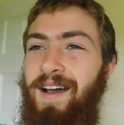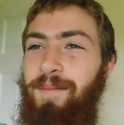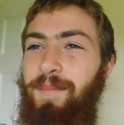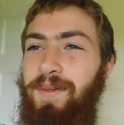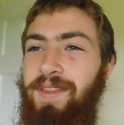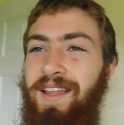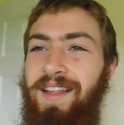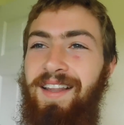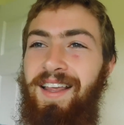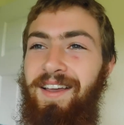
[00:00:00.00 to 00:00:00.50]
But
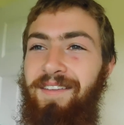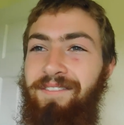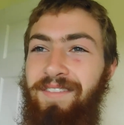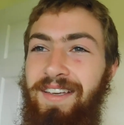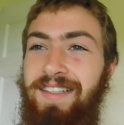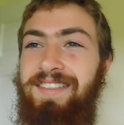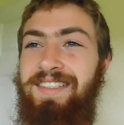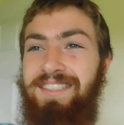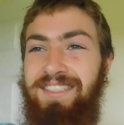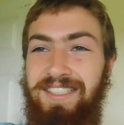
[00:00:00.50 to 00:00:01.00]
then like
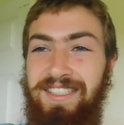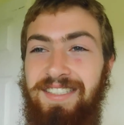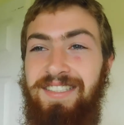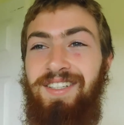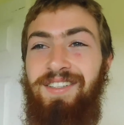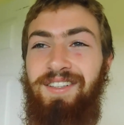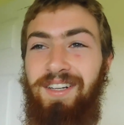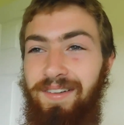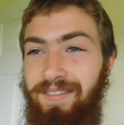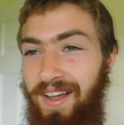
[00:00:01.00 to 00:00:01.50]
VTC's
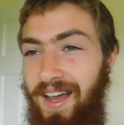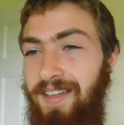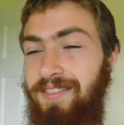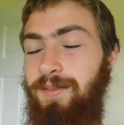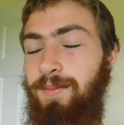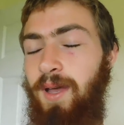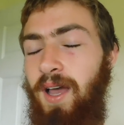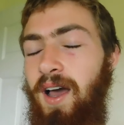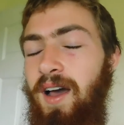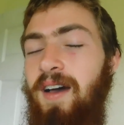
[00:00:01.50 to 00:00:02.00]
going on now, so I'm
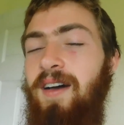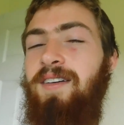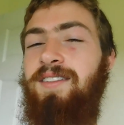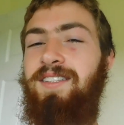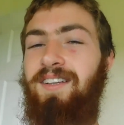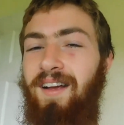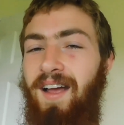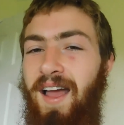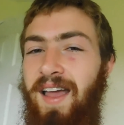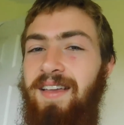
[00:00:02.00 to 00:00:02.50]
like, oh, it's
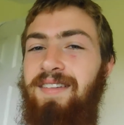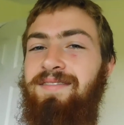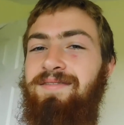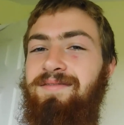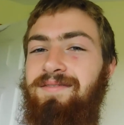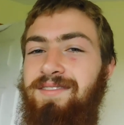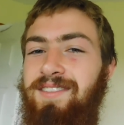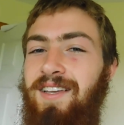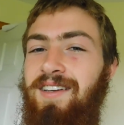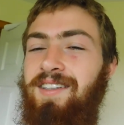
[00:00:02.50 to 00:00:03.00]
all right.
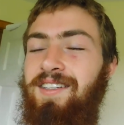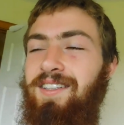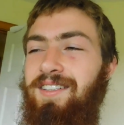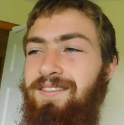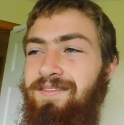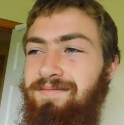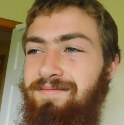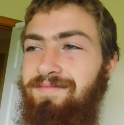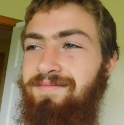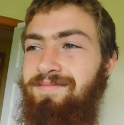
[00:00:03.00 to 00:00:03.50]
It's all good.
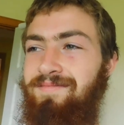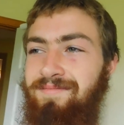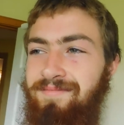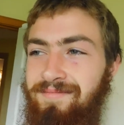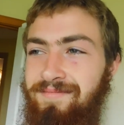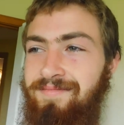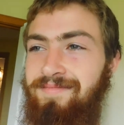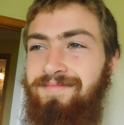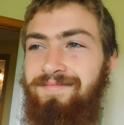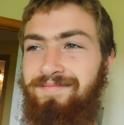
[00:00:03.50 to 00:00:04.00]

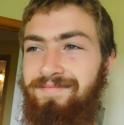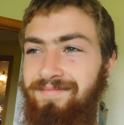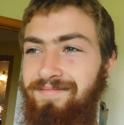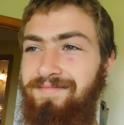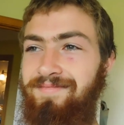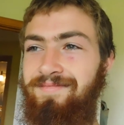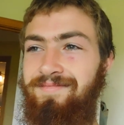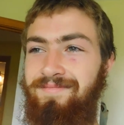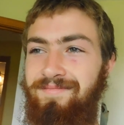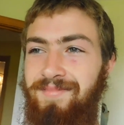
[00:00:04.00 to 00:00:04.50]

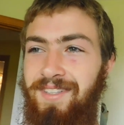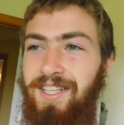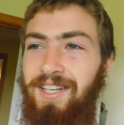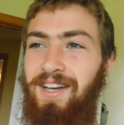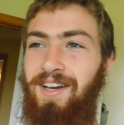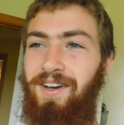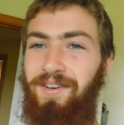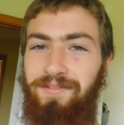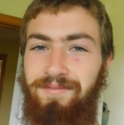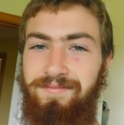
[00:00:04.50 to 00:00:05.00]
You
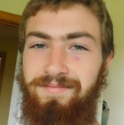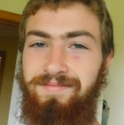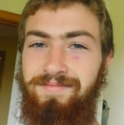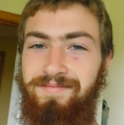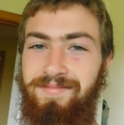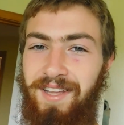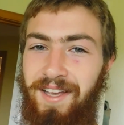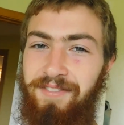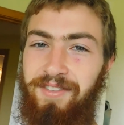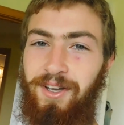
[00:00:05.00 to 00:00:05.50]
know,
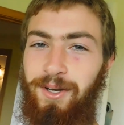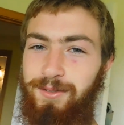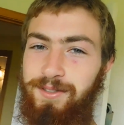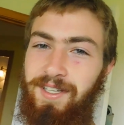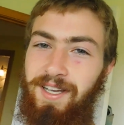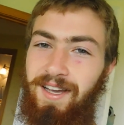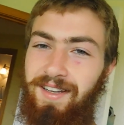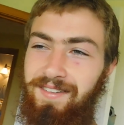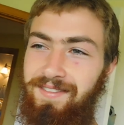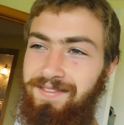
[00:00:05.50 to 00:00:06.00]
life goes
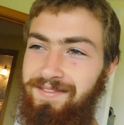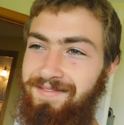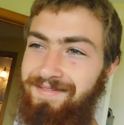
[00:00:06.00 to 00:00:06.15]
on.